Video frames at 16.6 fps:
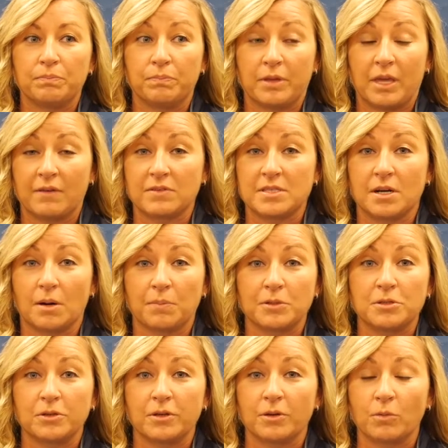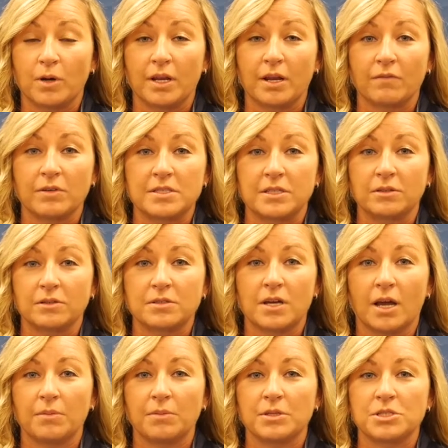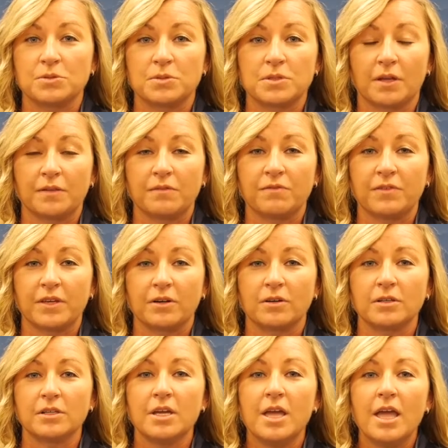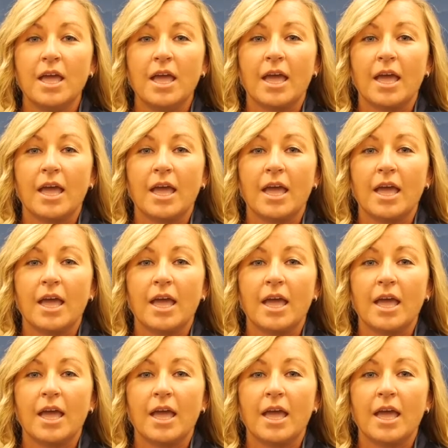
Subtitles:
gave us an opportunity to win every single time that she was on the field,